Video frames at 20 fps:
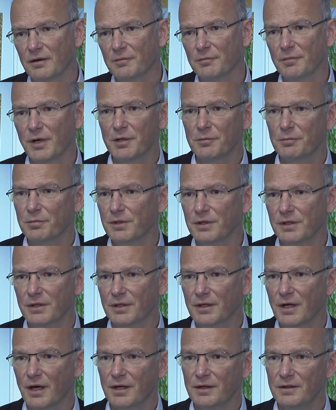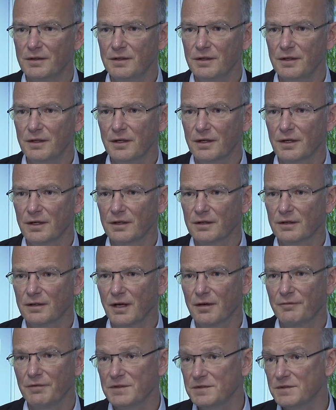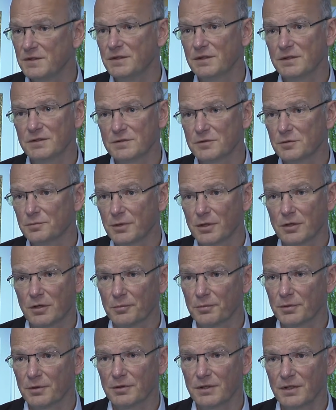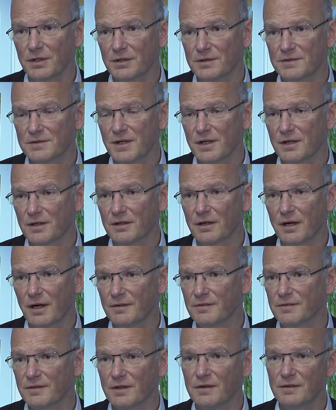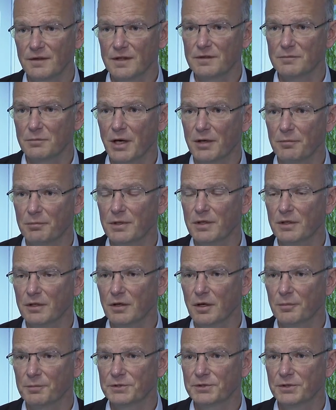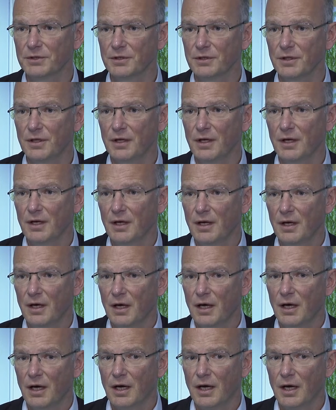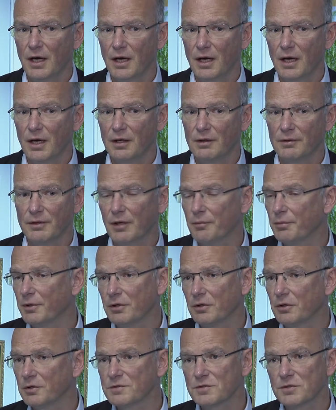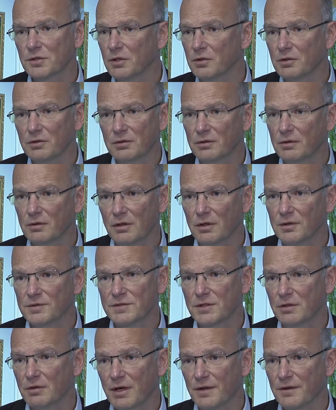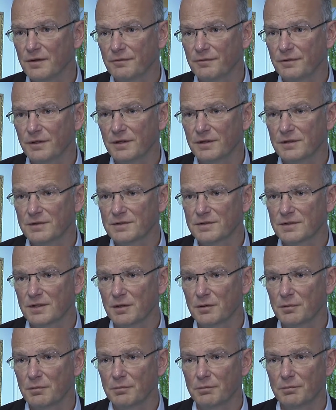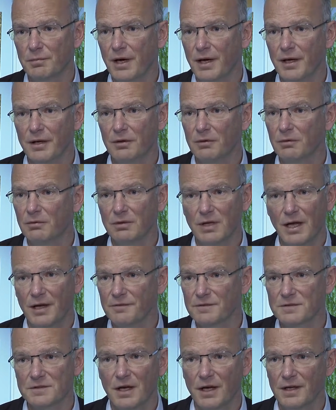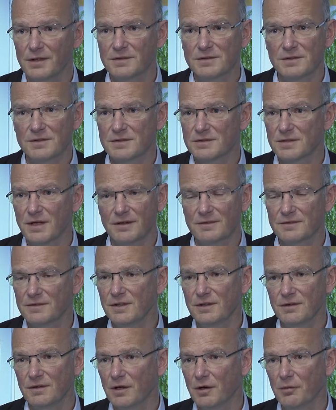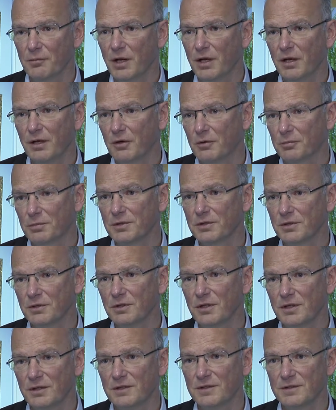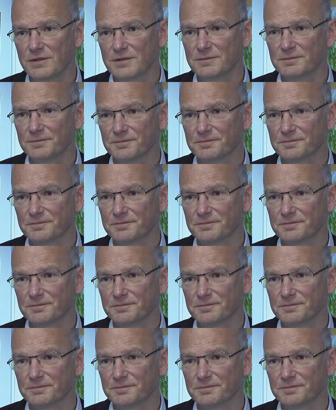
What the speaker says: might be an idea. Having seen the supercomputing center, I think that might be an option. Yeah, but also other fields, bio, life sciences. I think there are many opportunities.